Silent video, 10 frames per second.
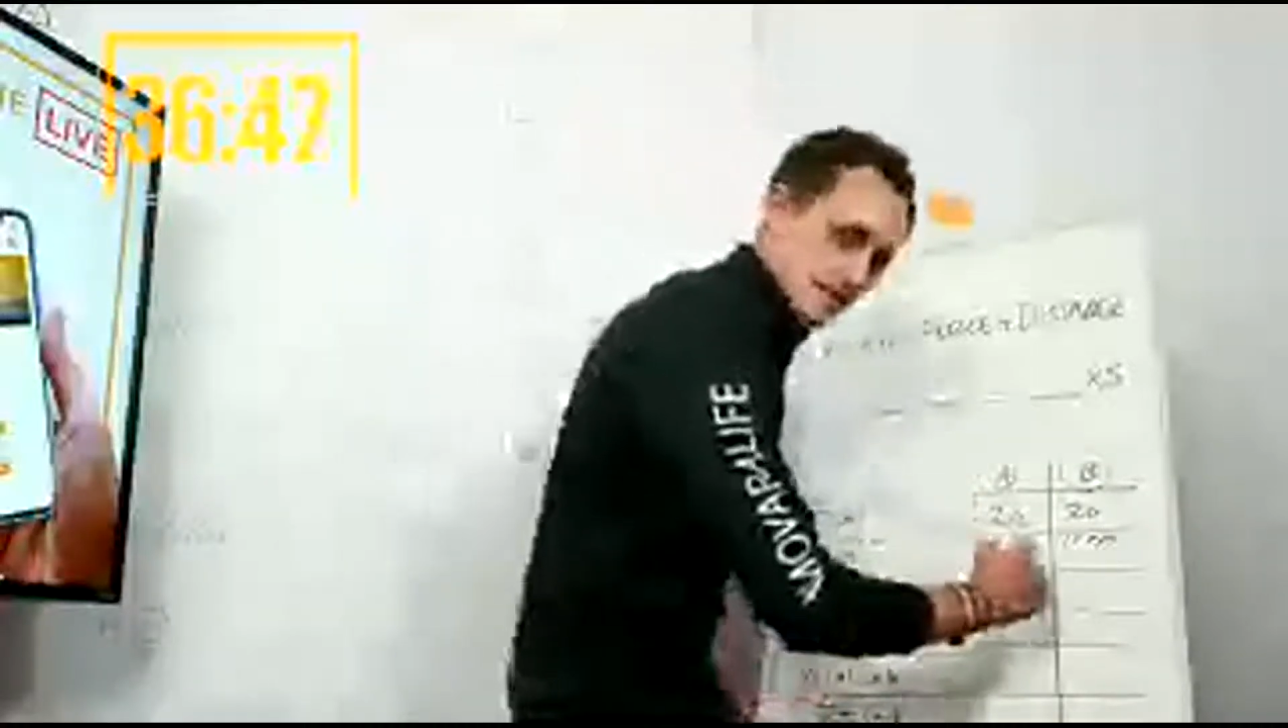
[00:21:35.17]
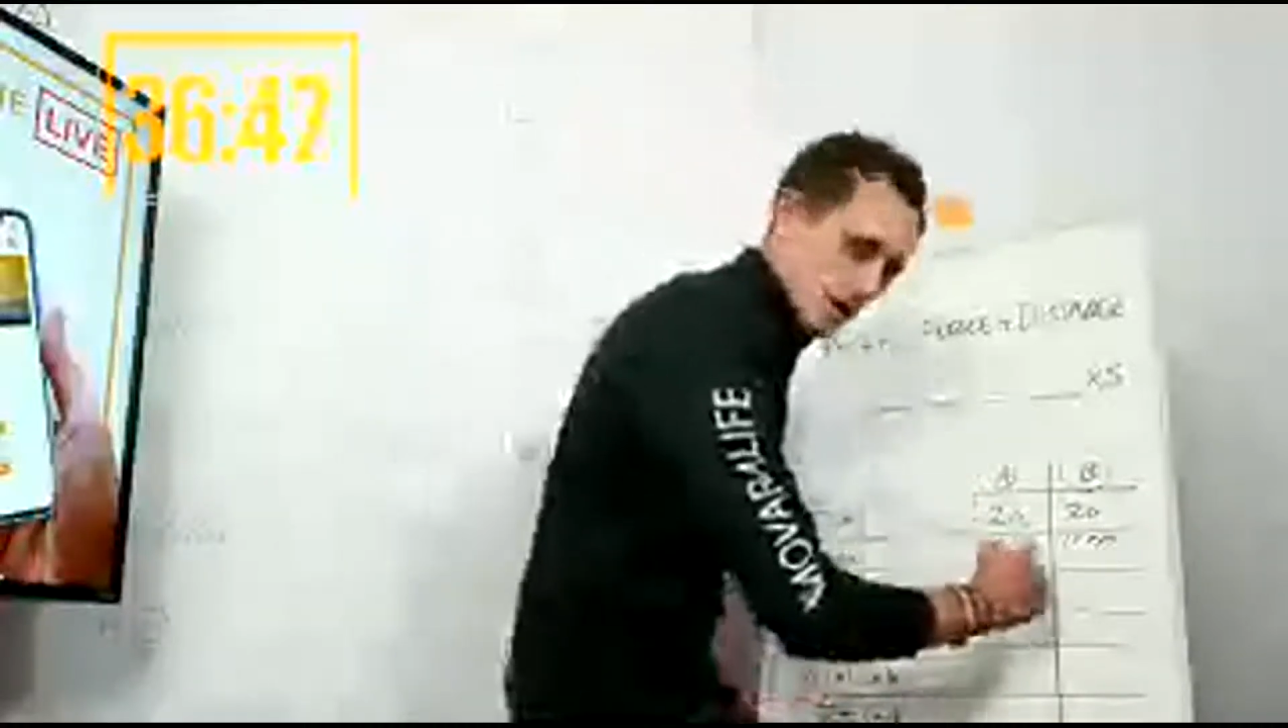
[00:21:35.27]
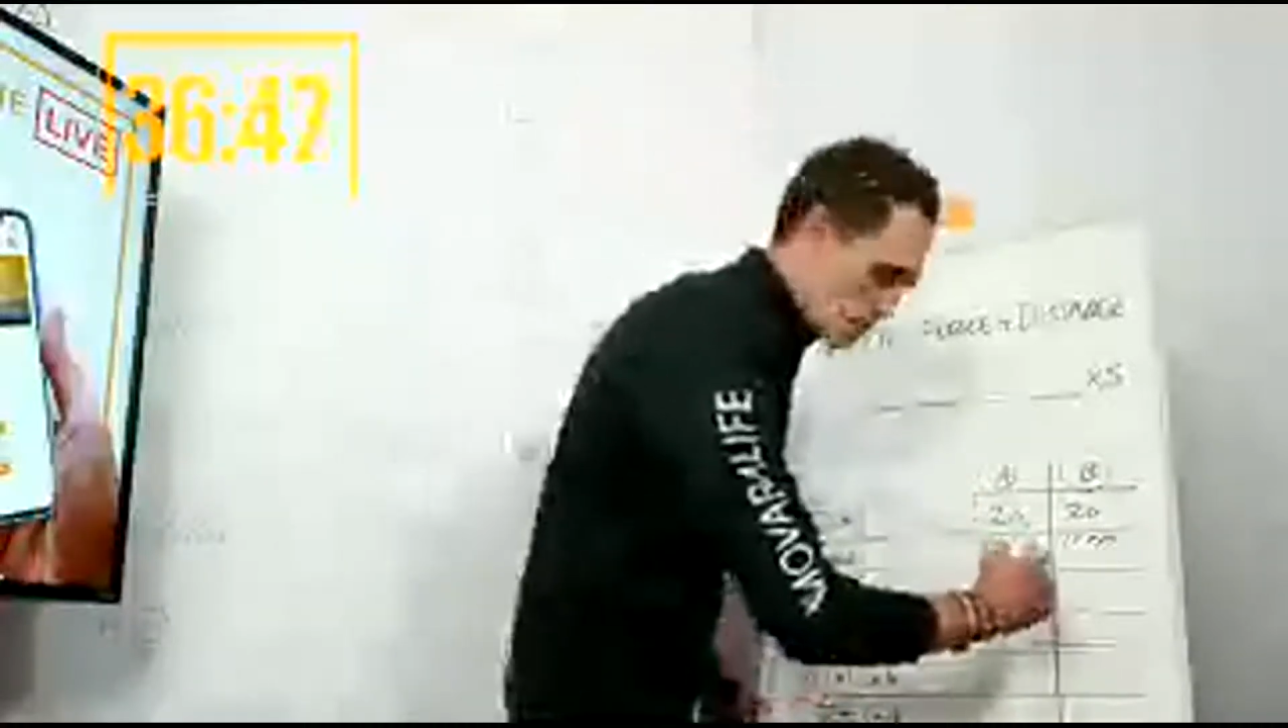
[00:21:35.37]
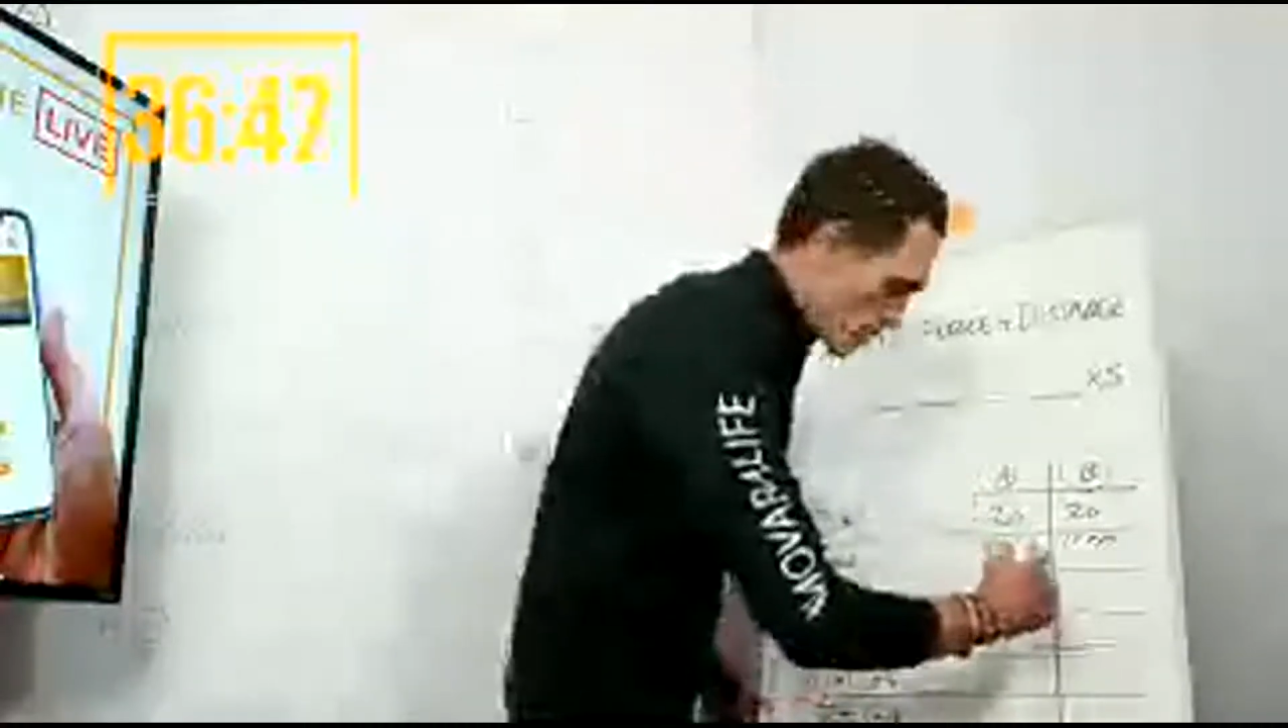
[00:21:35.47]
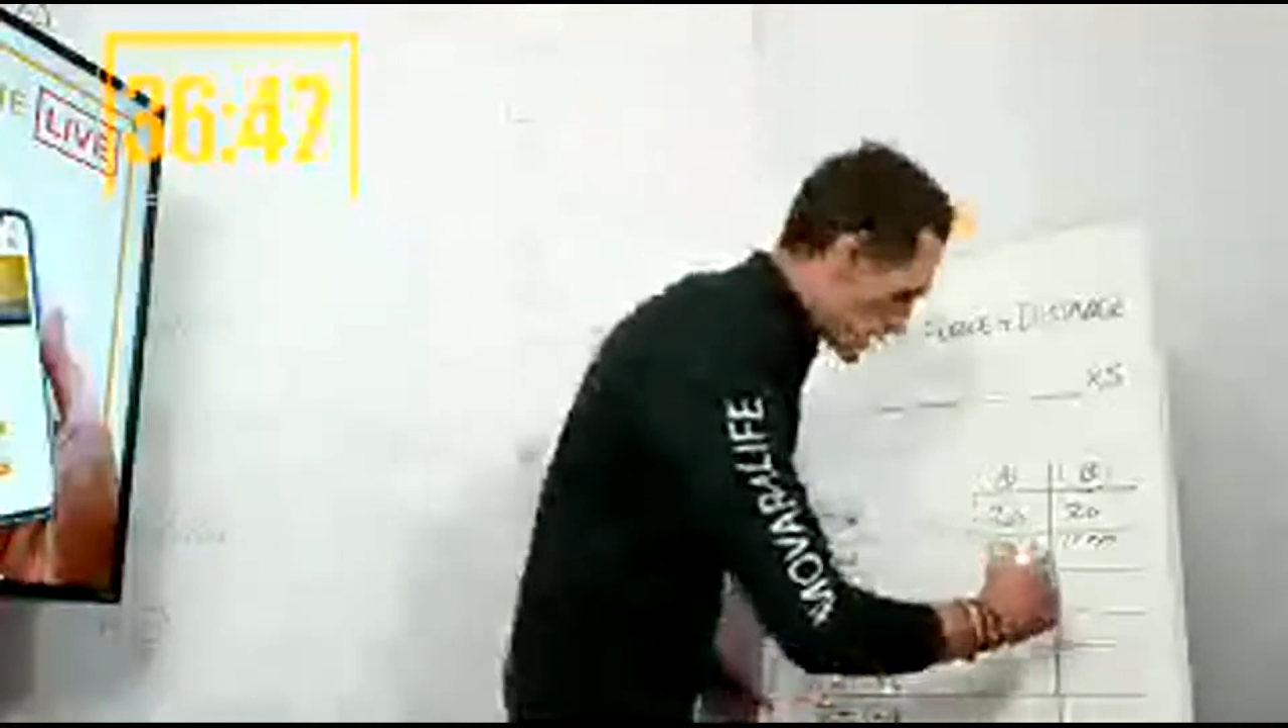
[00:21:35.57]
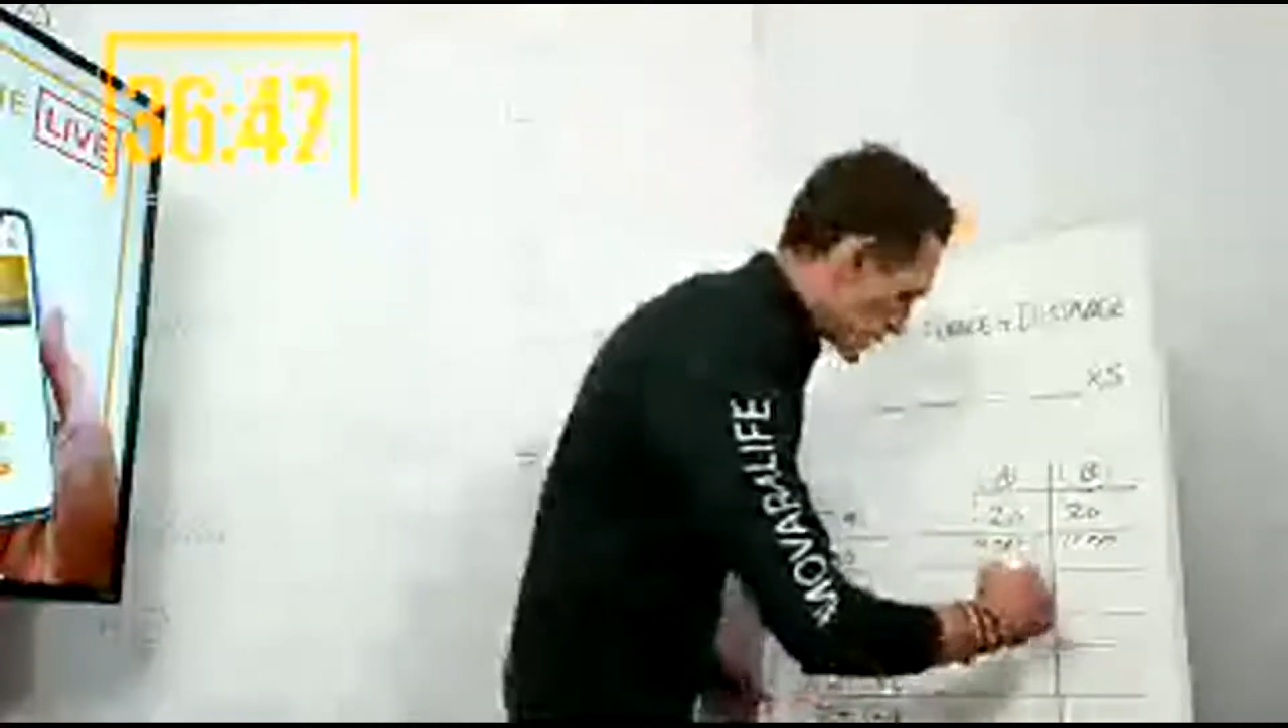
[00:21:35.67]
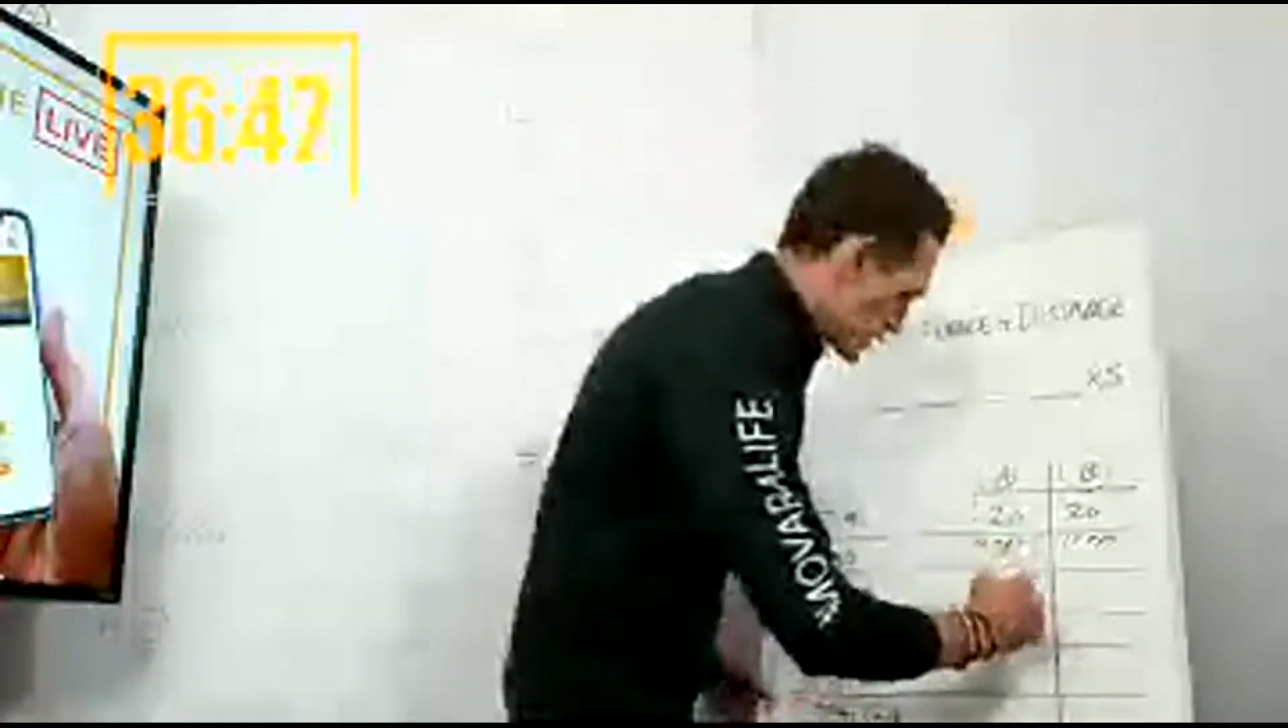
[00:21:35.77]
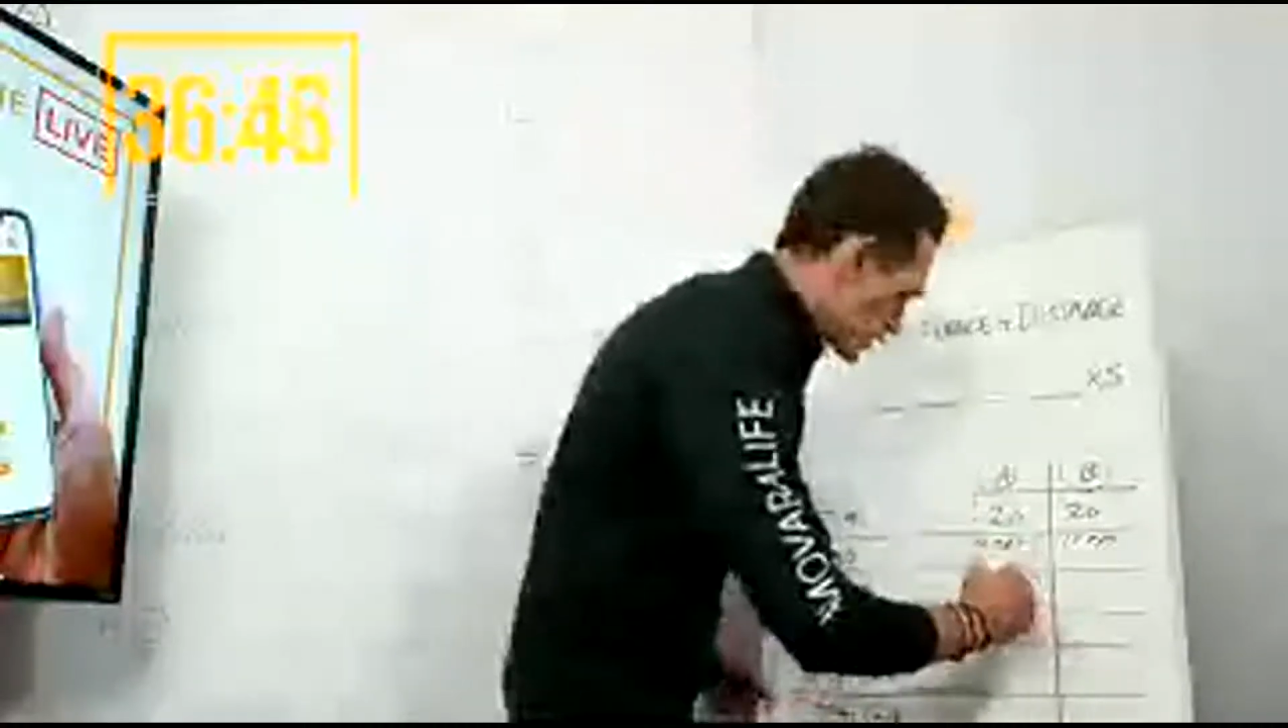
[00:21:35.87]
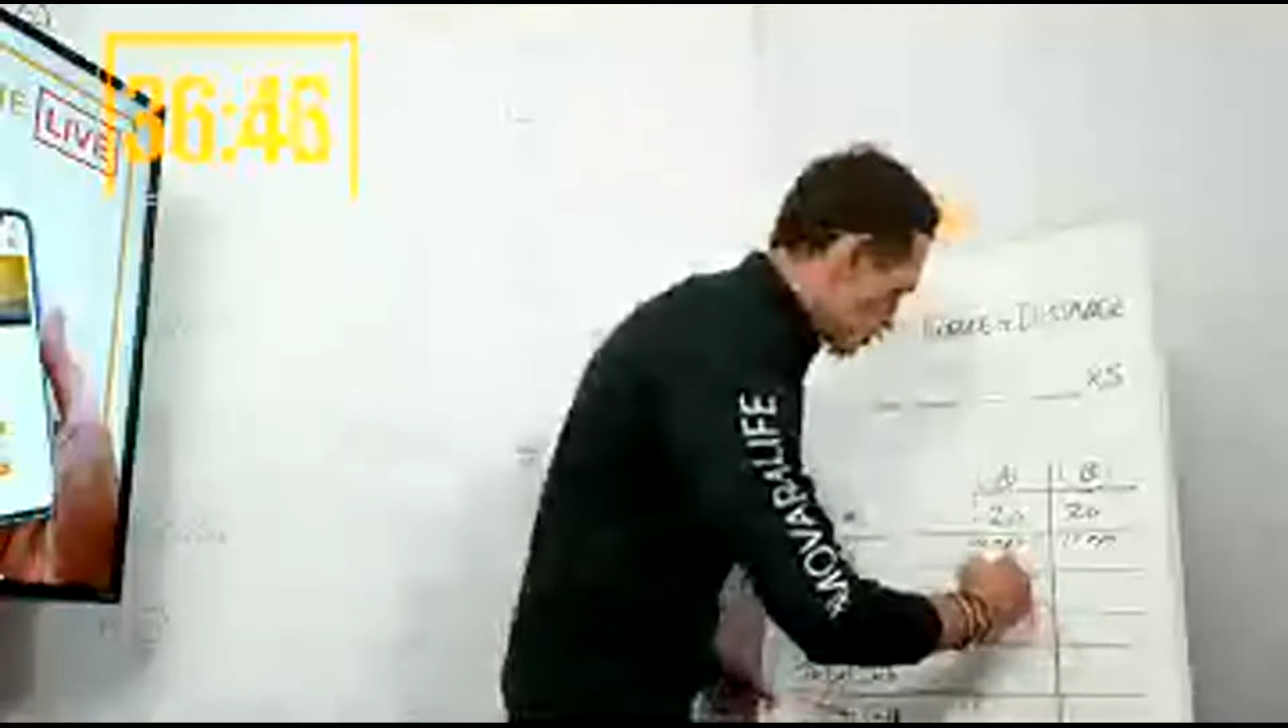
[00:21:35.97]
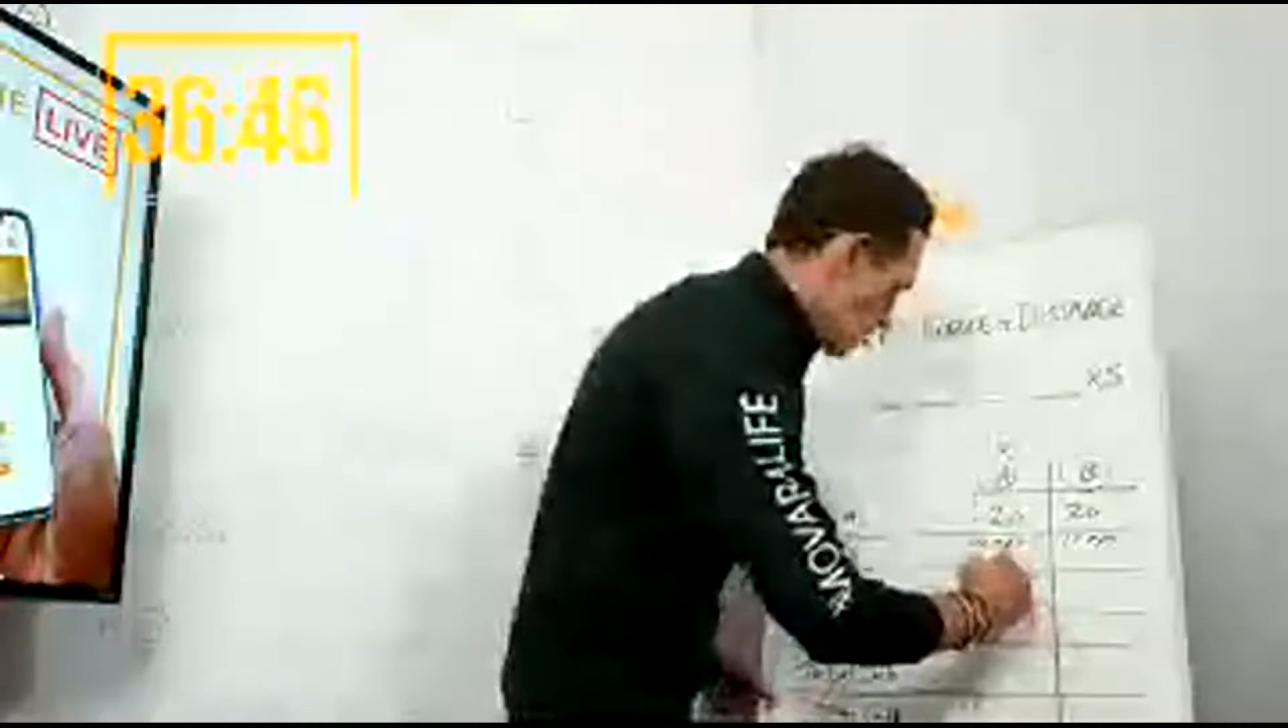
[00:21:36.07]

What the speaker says: approximately 2